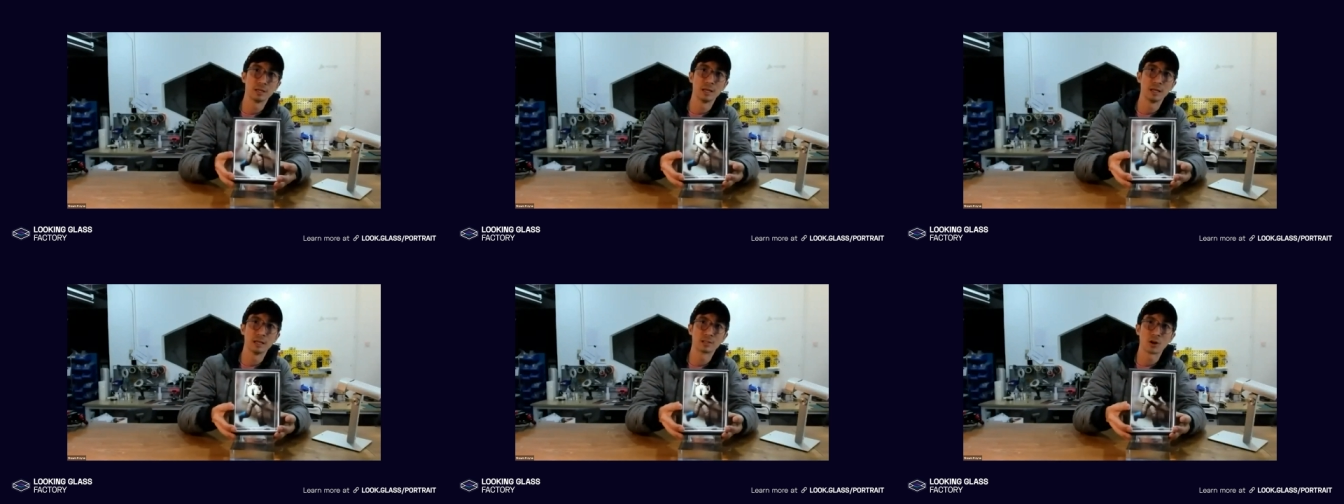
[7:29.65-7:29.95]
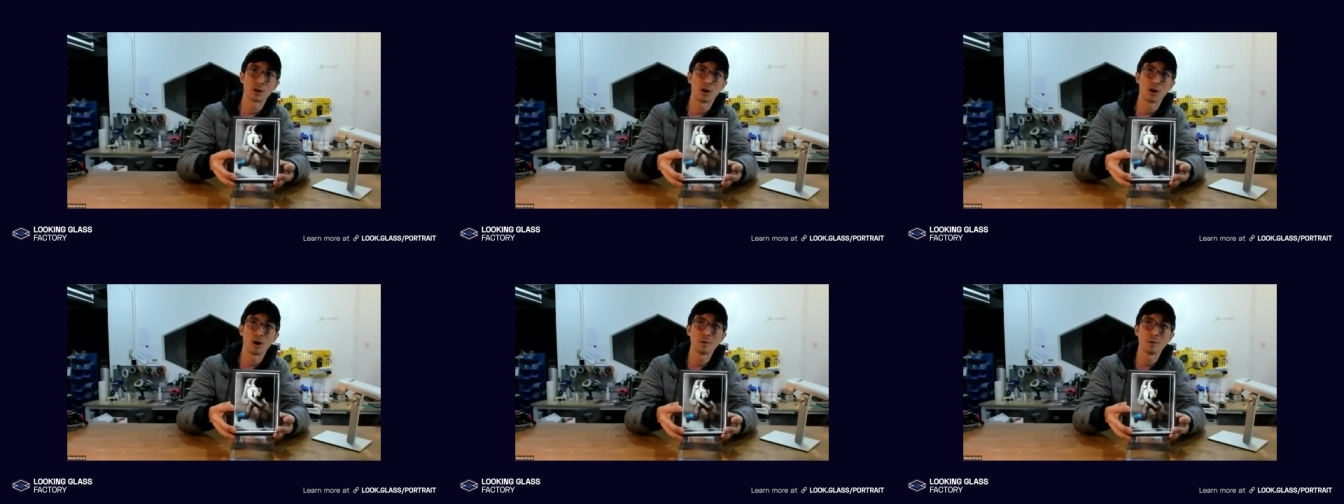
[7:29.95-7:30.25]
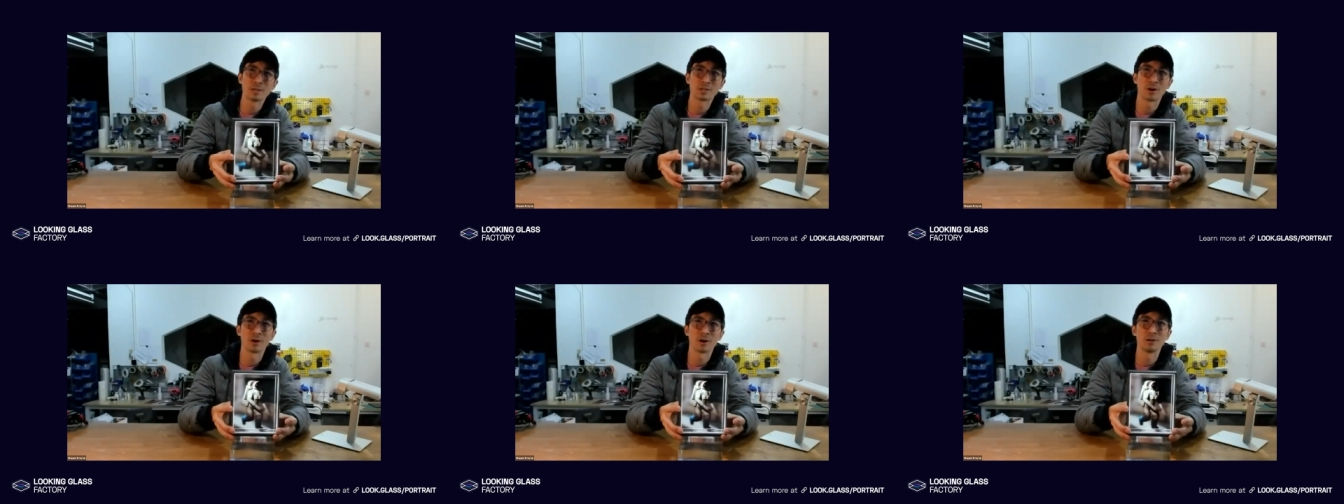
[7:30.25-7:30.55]
it's
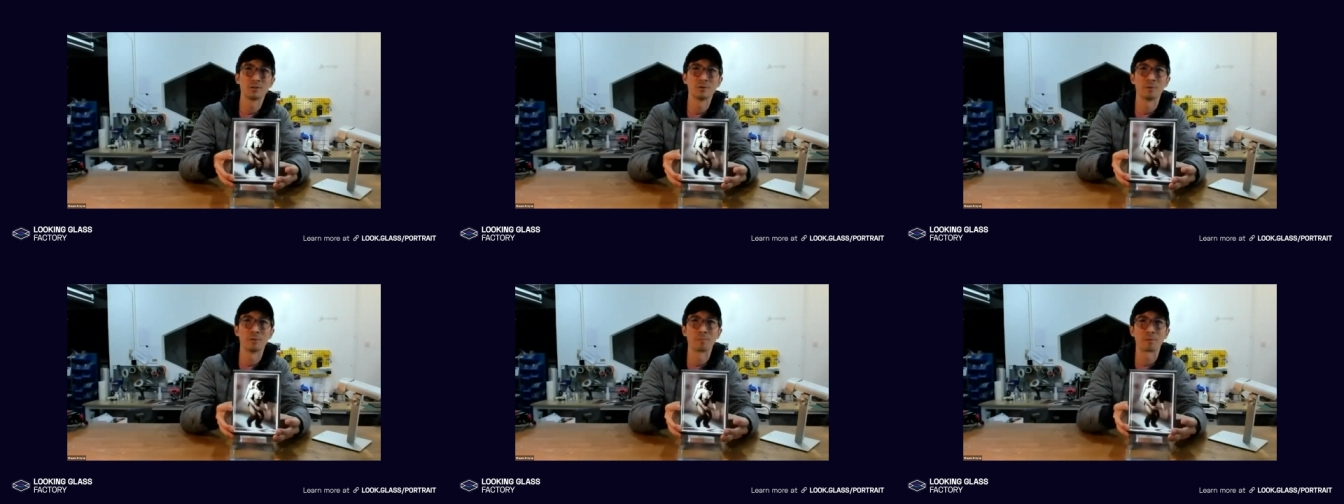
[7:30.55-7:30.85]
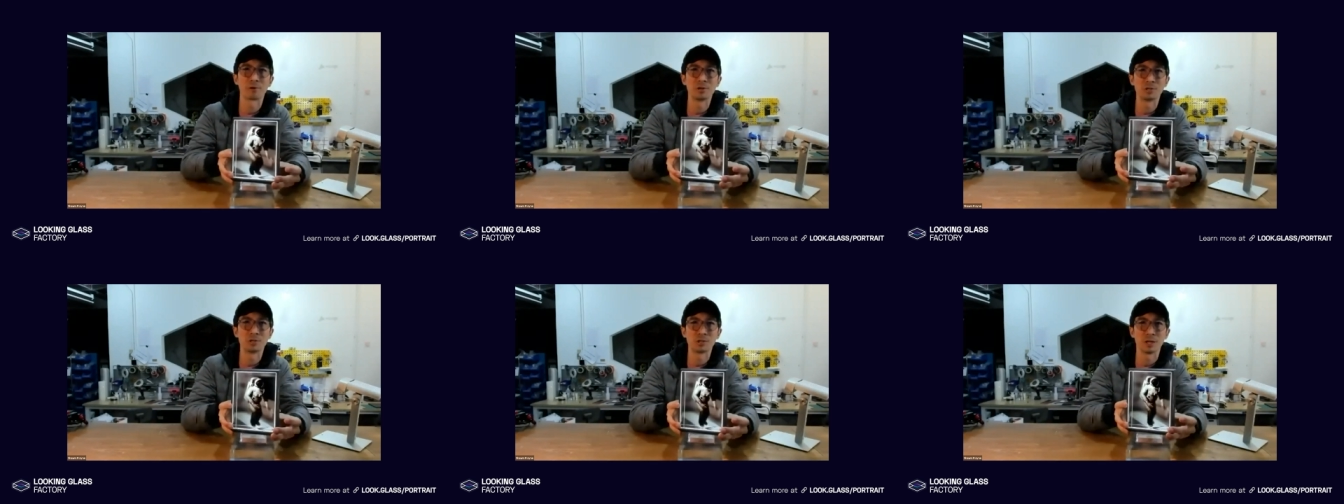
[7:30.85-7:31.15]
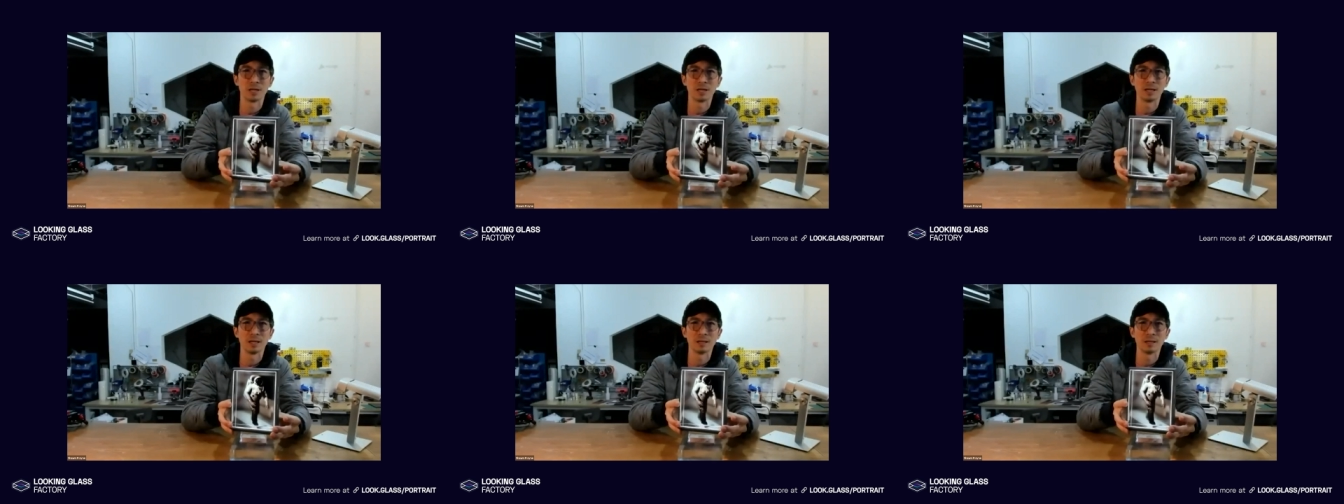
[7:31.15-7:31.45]
always hard to
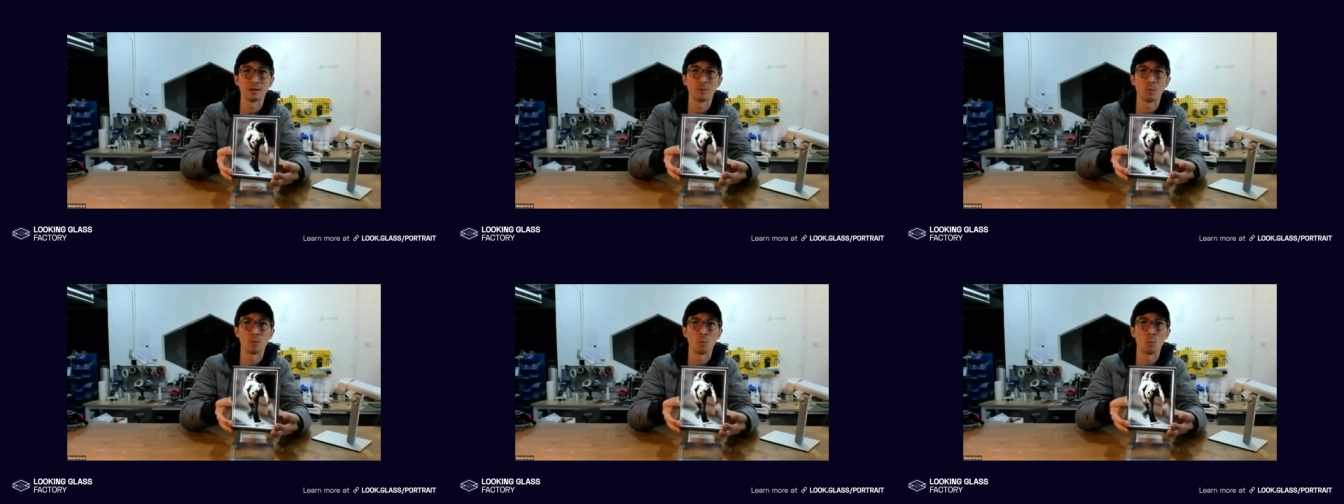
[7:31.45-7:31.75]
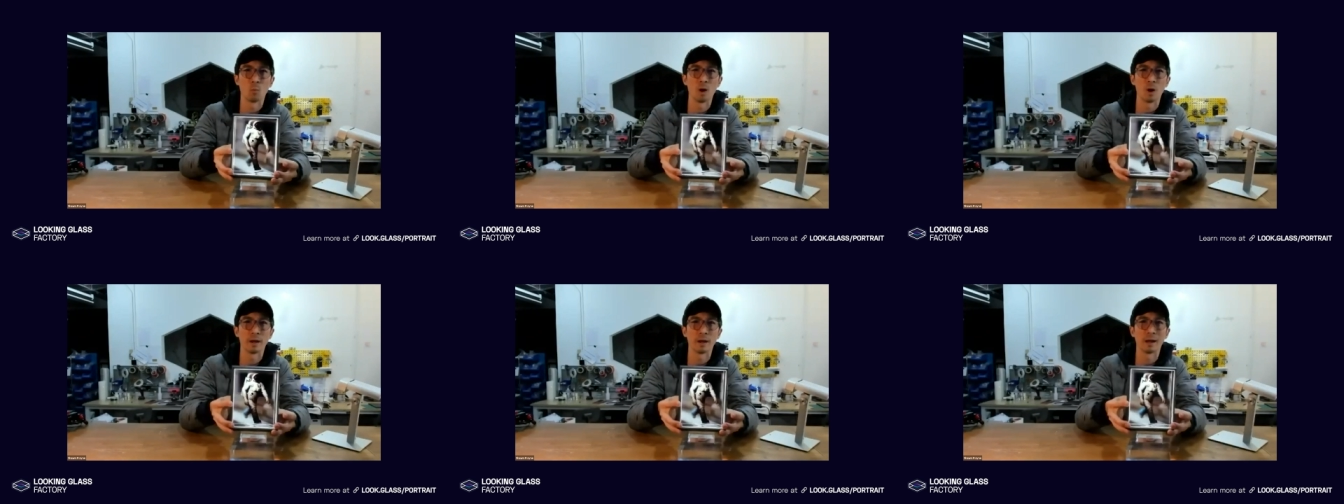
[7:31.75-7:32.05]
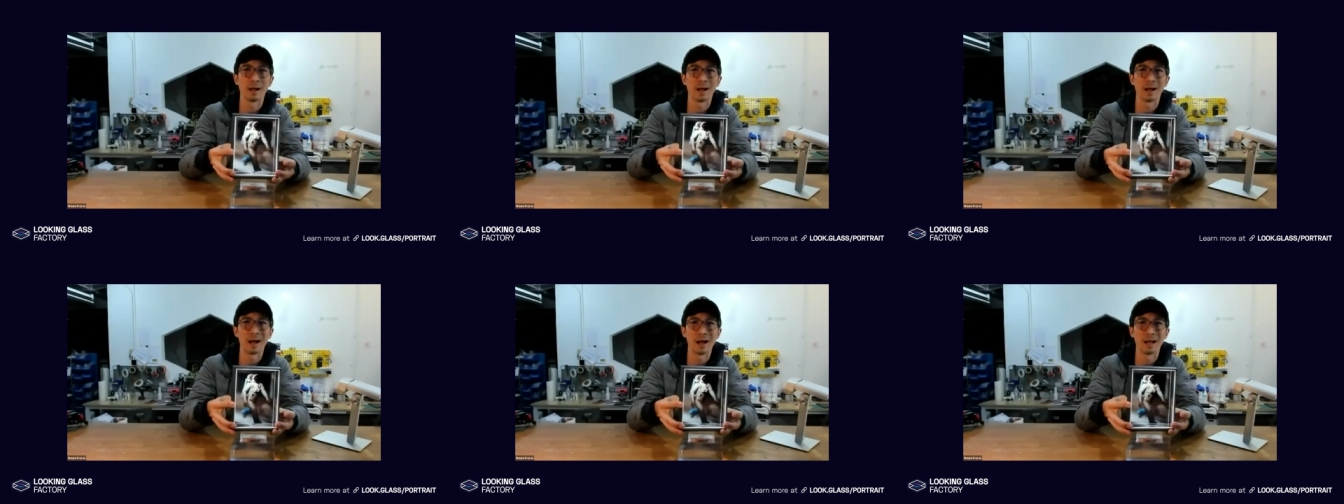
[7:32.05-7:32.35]
appreciate
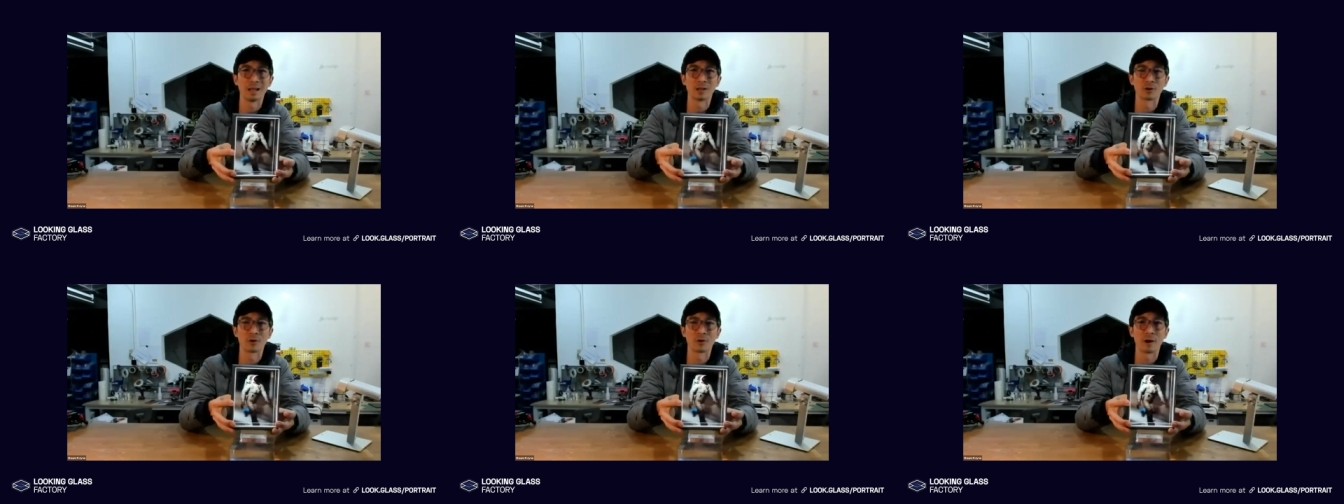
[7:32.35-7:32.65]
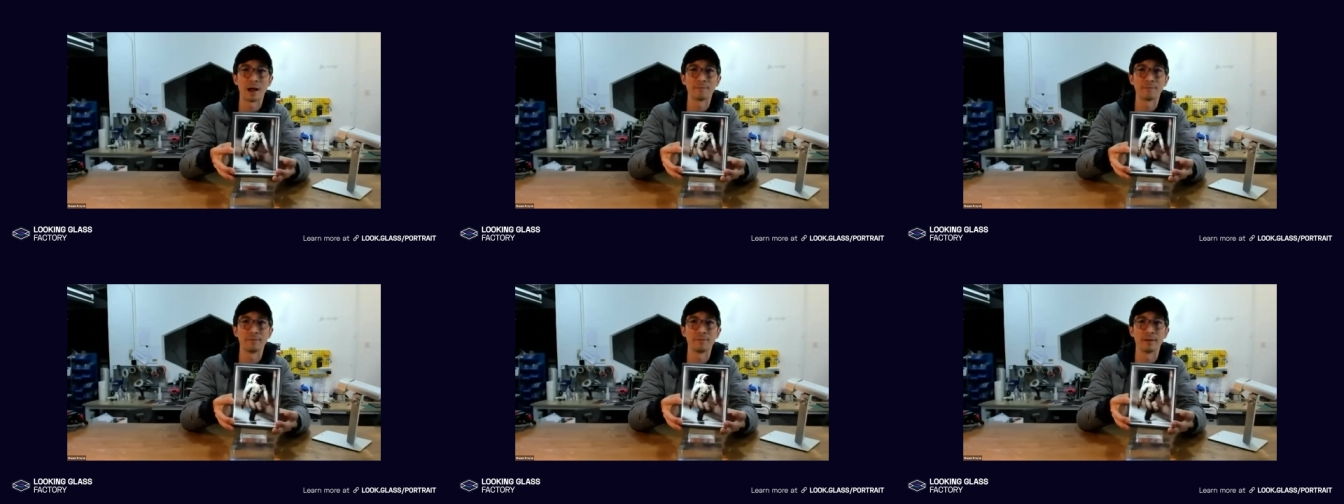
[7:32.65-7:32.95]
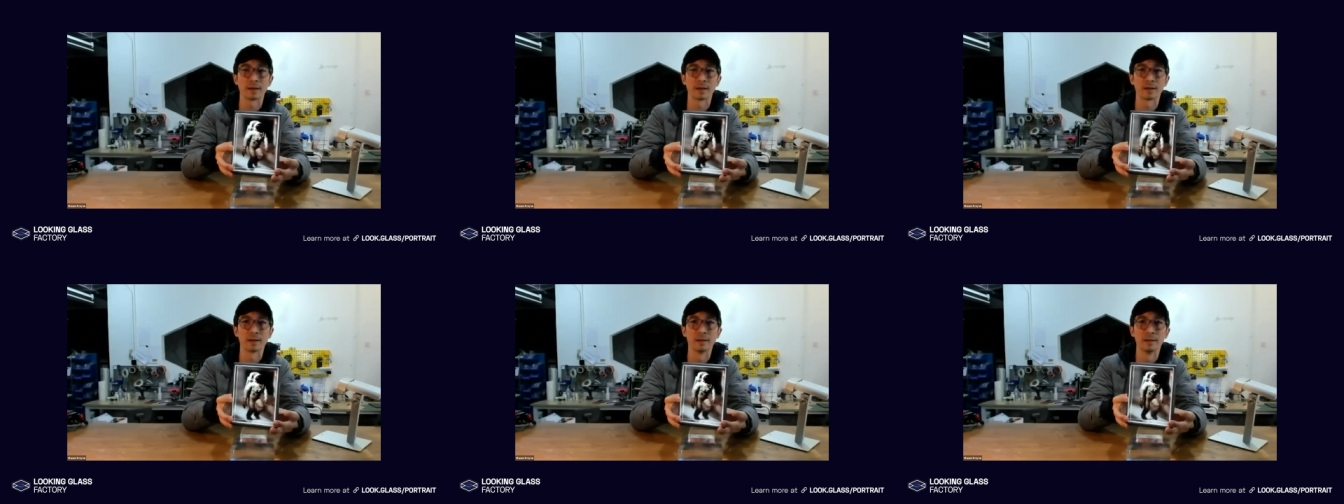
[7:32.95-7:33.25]
what a
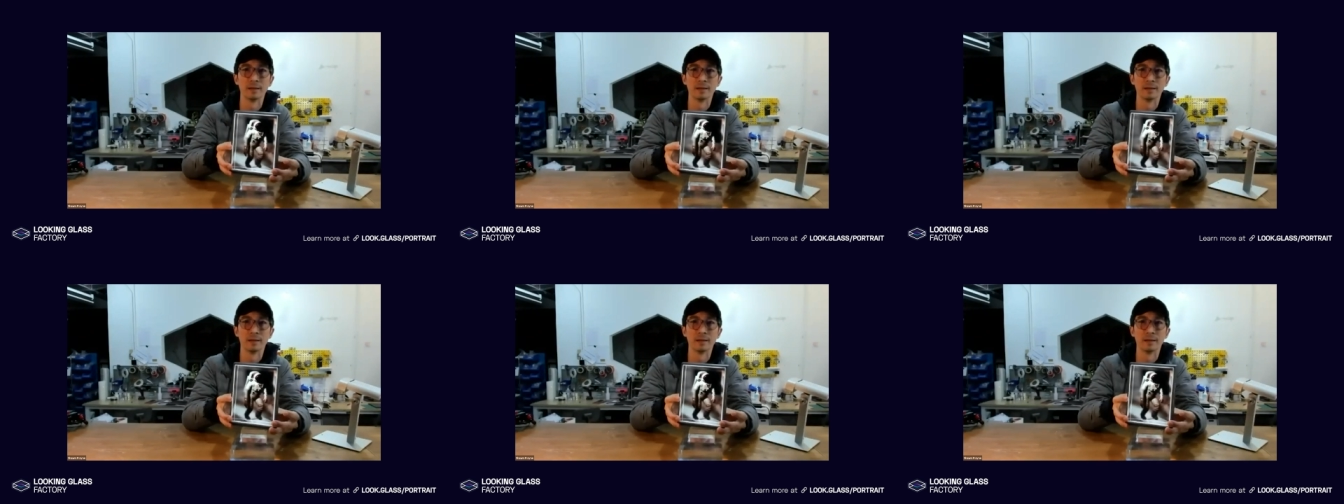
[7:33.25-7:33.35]
holographic,